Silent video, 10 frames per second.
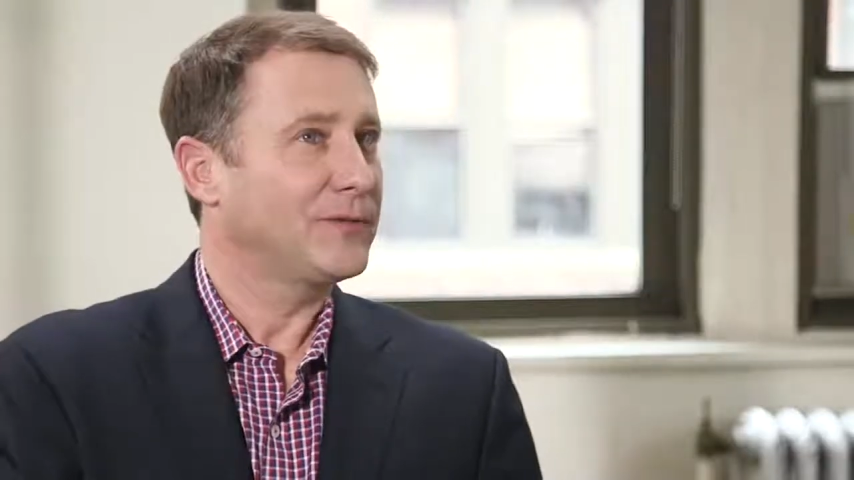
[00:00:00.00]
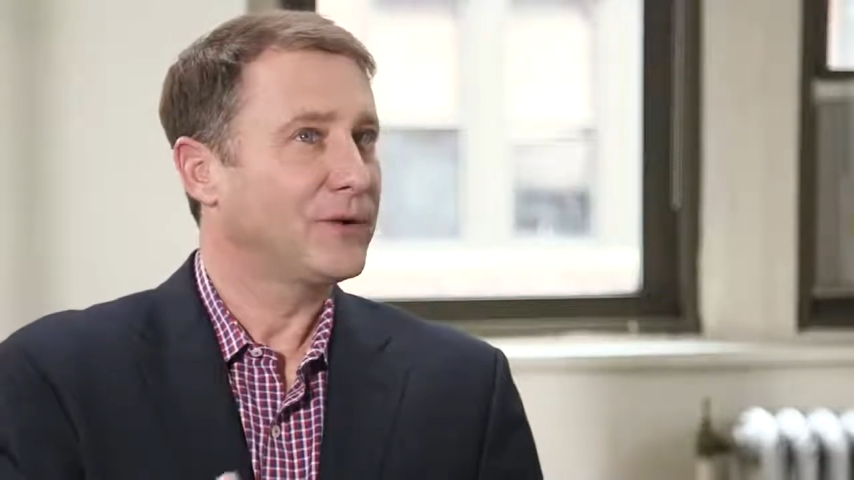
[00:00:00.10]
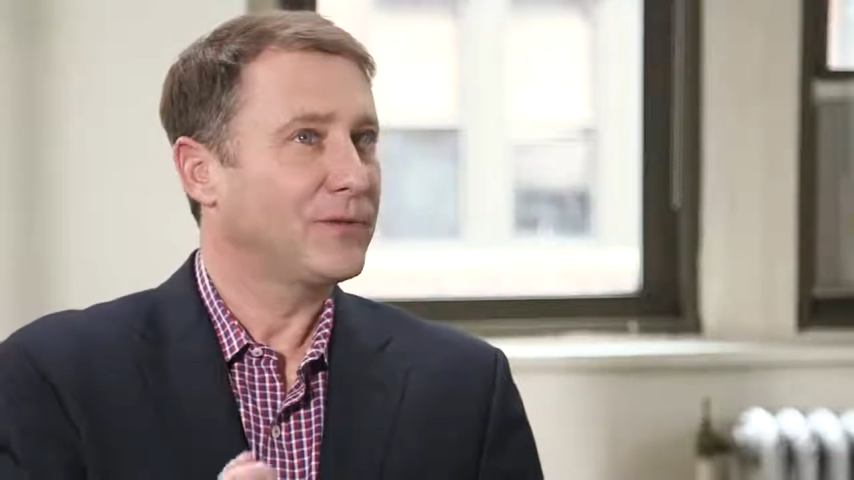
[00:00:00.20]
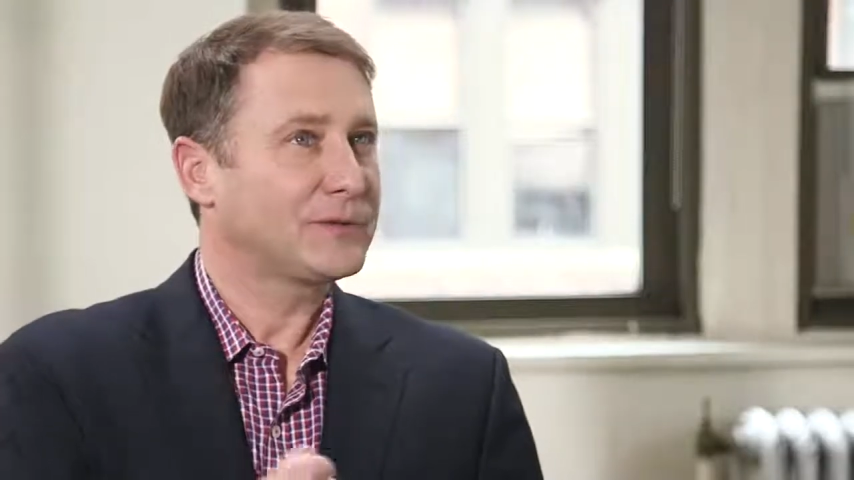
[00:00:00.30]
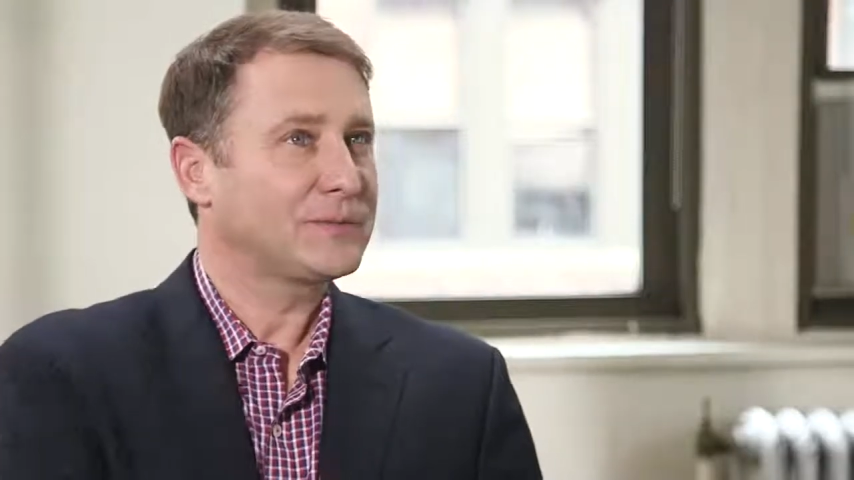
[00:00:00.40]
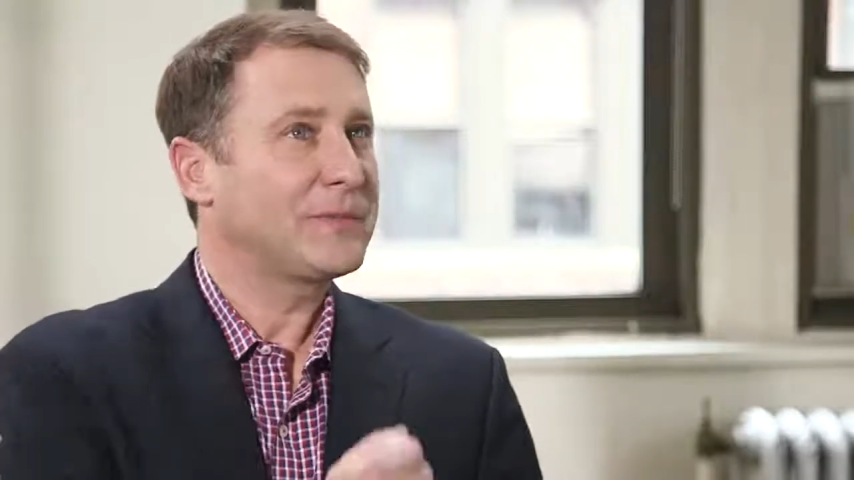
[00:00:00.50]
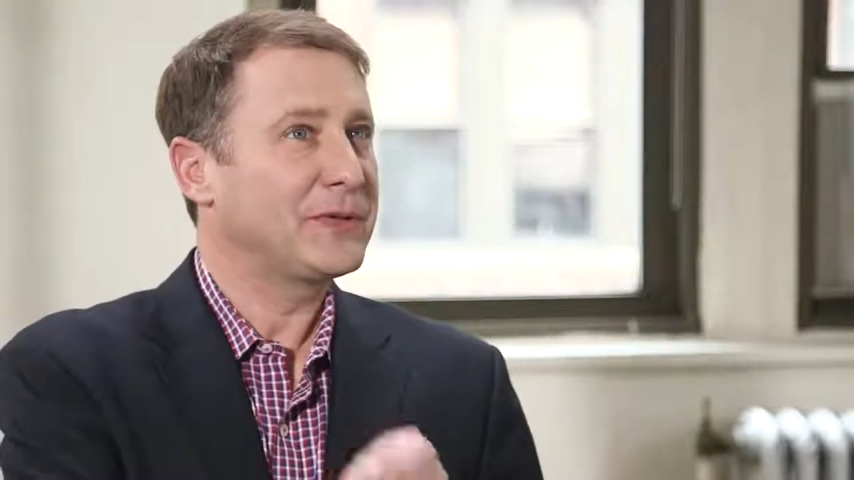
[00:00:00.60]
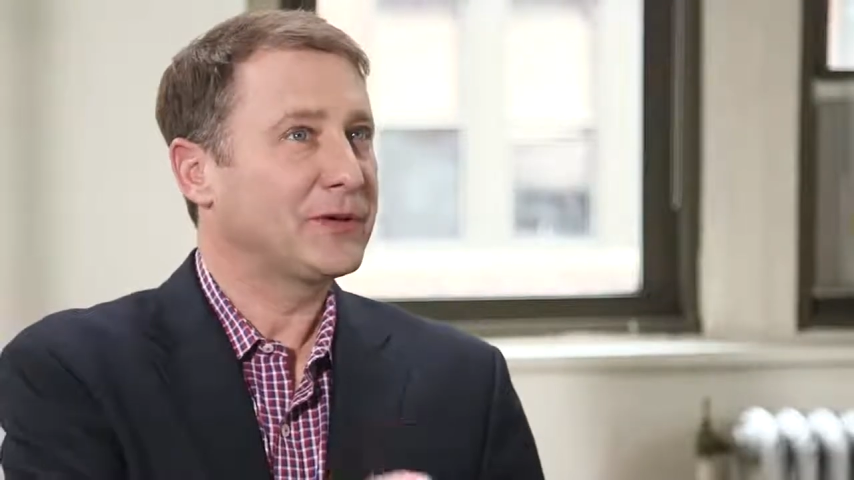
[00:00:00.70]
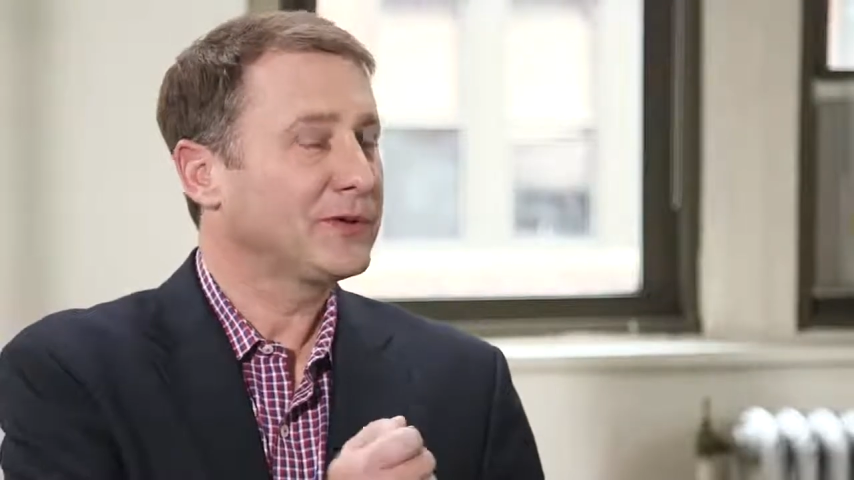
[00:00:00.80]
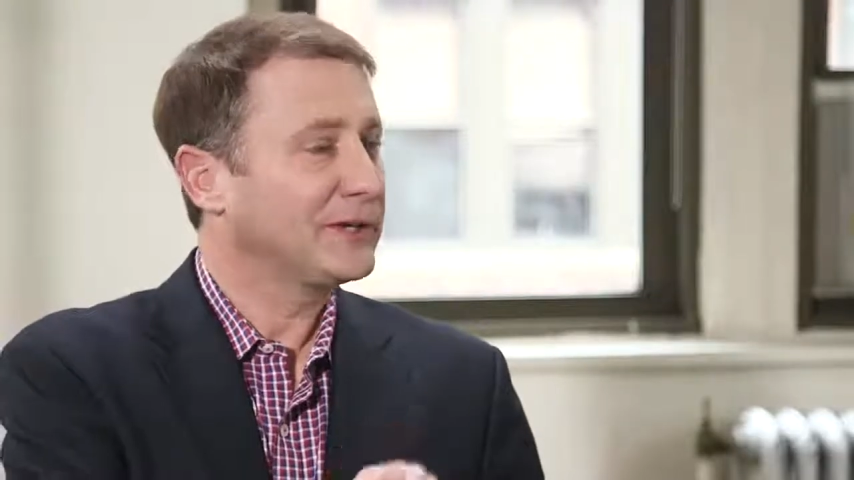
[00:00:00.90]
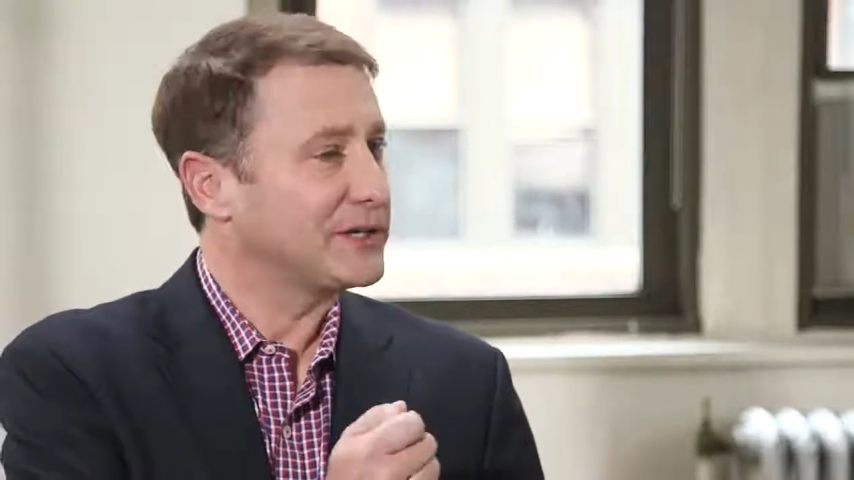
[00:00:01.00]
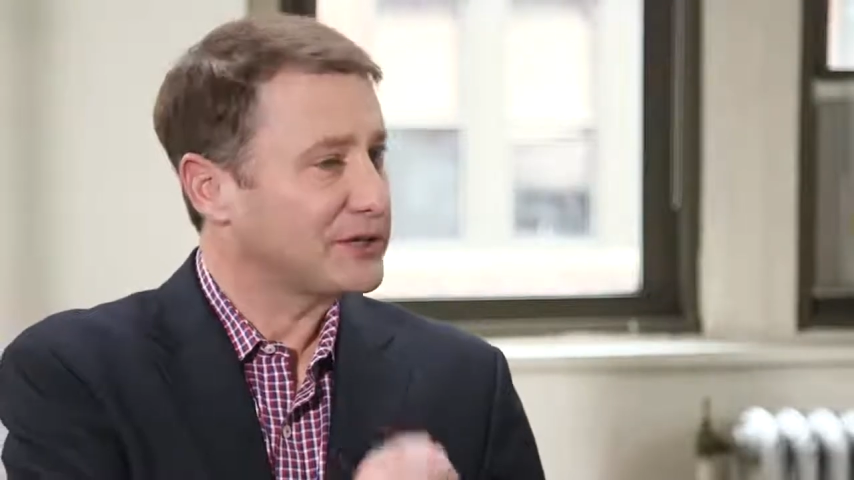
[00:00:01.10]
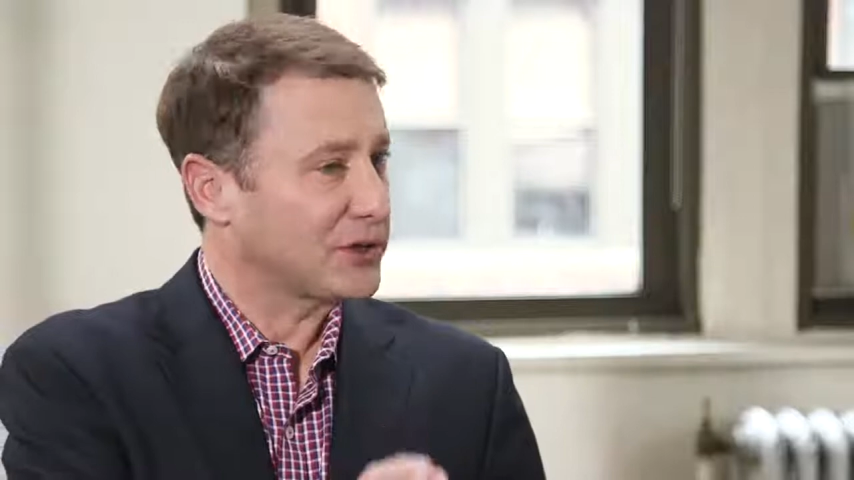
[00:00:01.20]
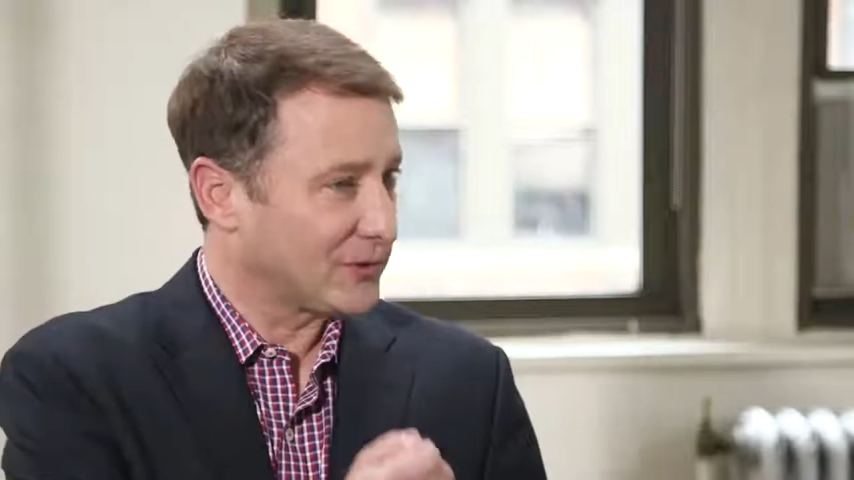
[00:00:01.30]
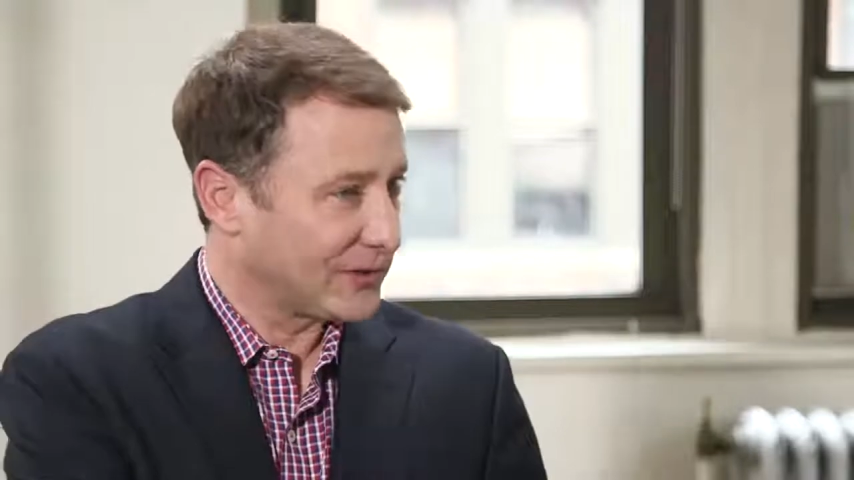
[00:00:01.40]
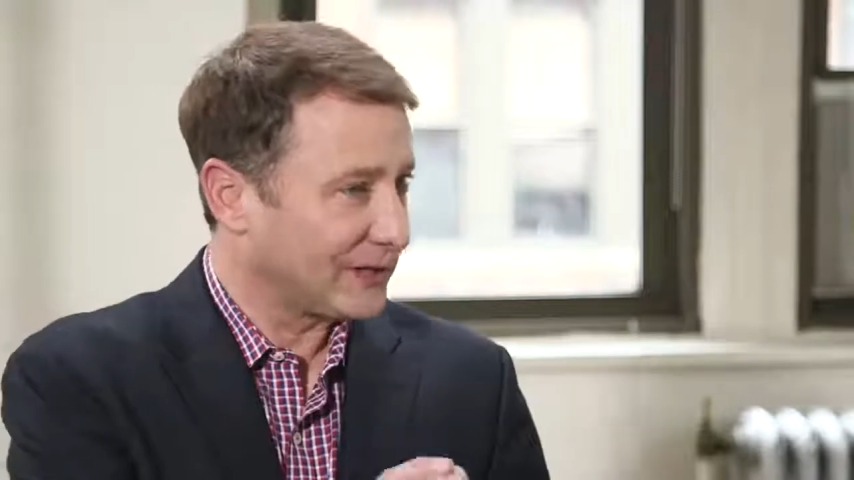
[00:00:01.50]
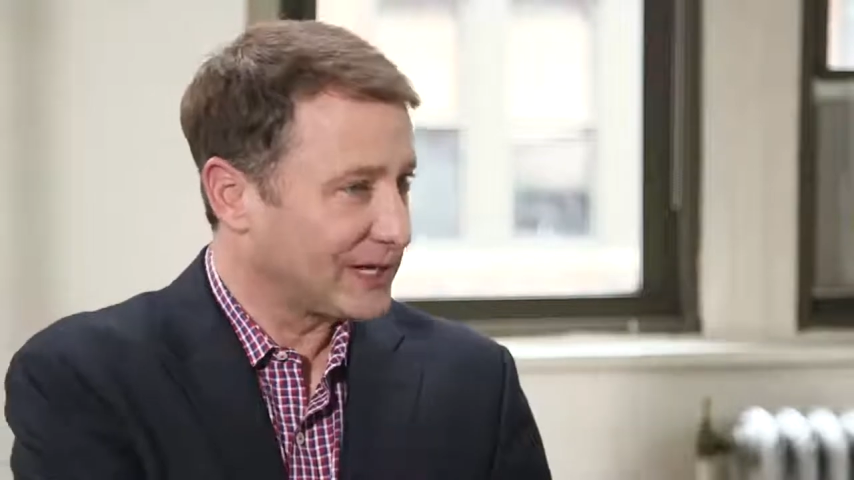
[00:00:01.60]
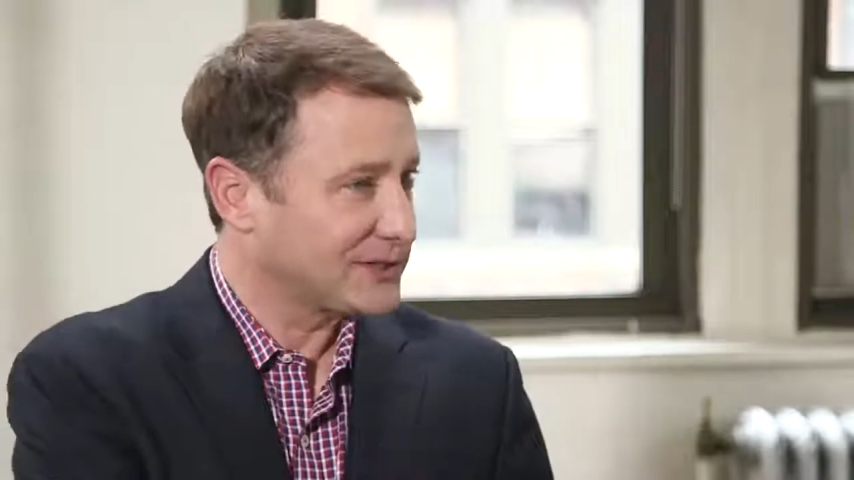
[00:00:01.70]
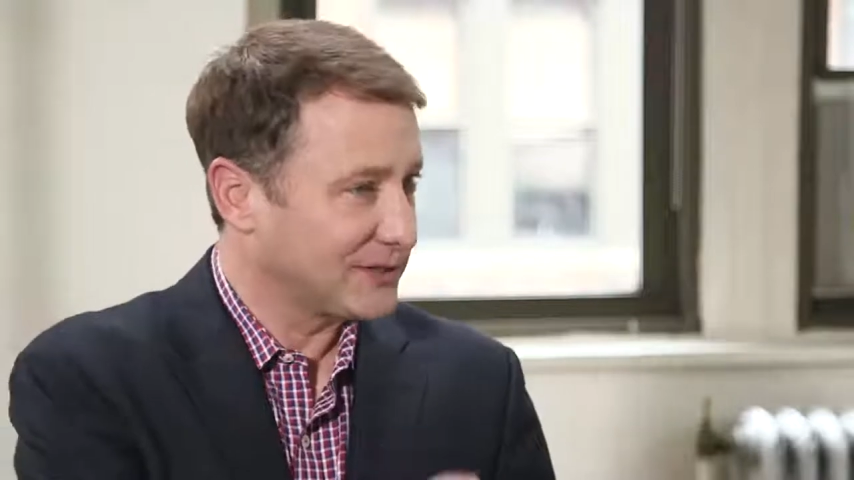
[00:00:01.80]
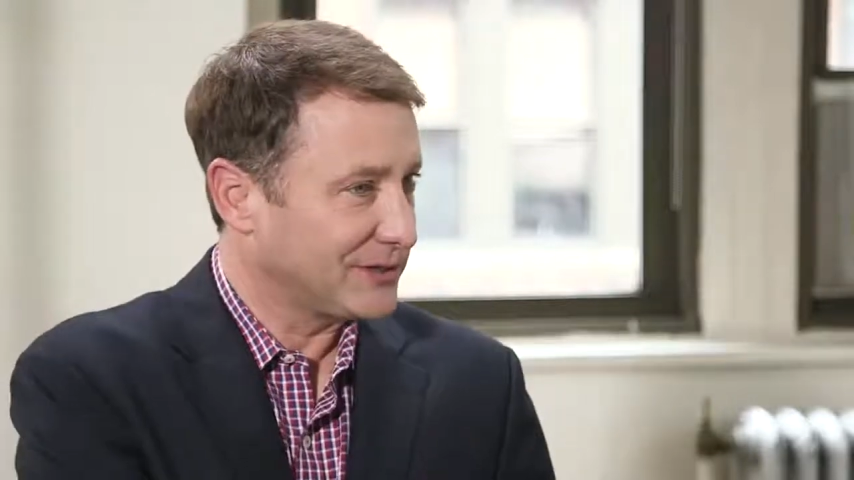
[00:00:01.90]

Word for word: What was maybe the earliest career lesson